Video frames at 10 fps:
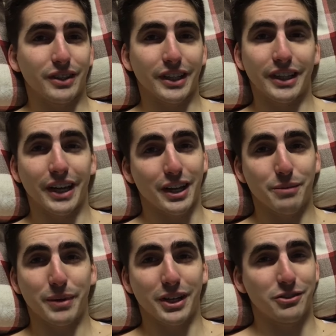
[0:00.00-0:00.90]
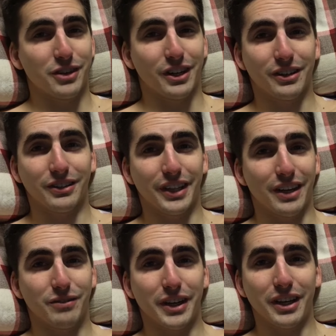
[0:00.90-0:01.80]
like they got hit by a truck, or they
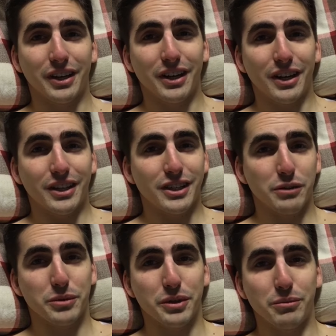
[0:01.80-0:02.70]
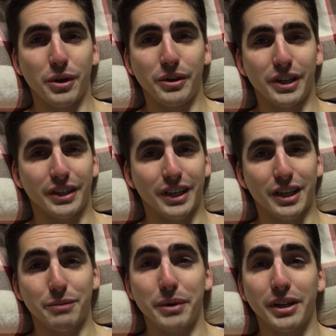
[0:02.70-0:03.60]
have like terrible pneumonia. They can
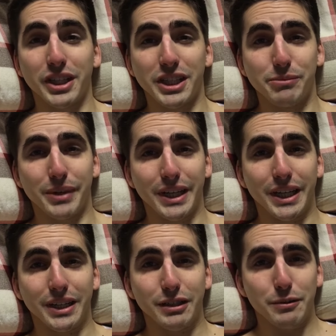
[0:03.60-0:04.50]
like barely speak.